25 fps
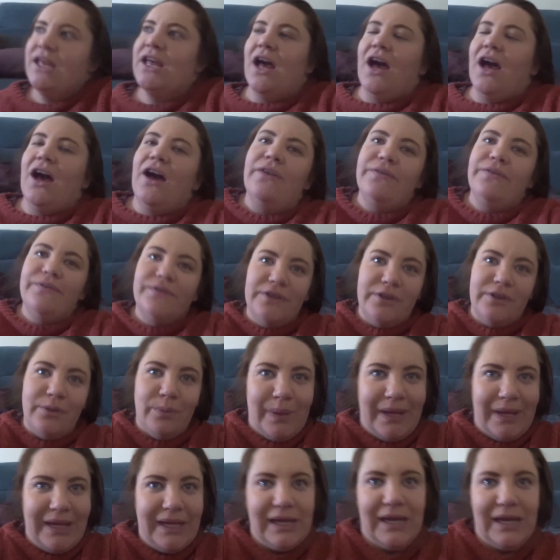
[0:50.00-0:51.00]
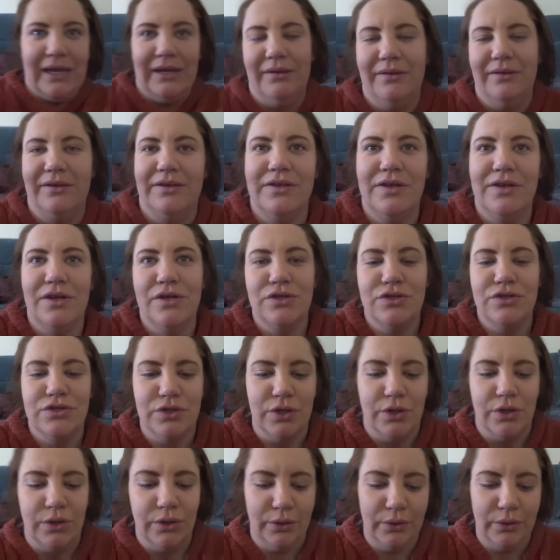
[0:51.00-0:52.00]
after the weekend,
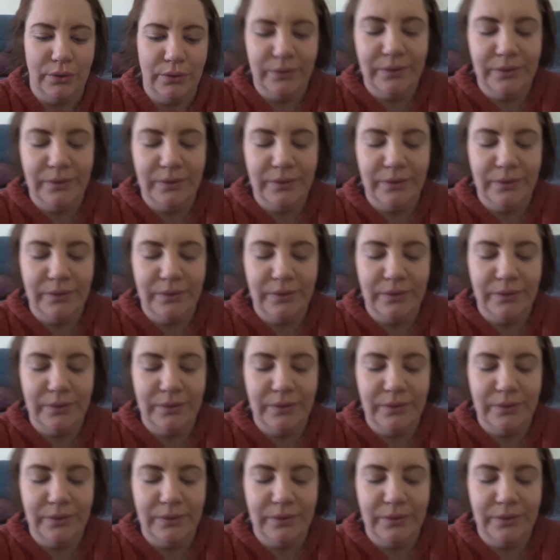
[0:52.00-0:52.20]
so